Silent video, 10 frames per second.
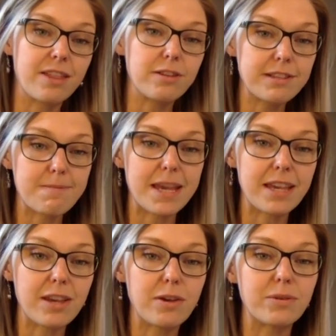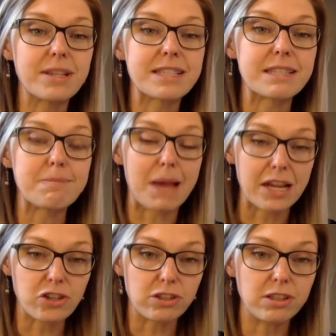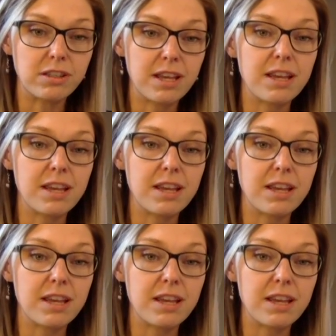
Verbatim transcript: those make you special